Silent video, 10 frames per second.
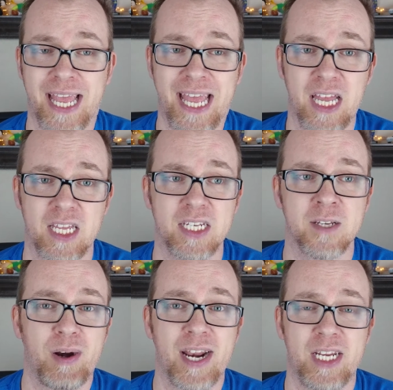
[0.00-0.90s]
And we
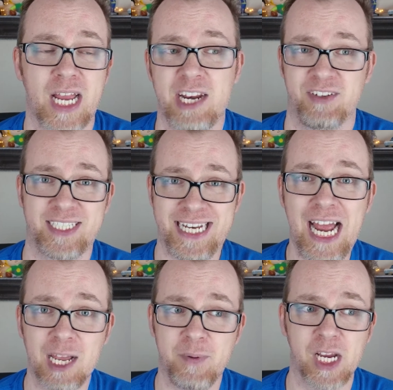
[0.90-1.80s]
ran into kind of a
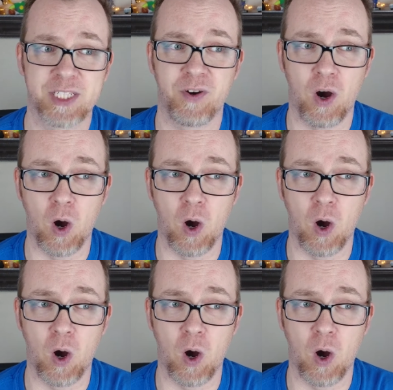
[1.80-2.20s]
snag because of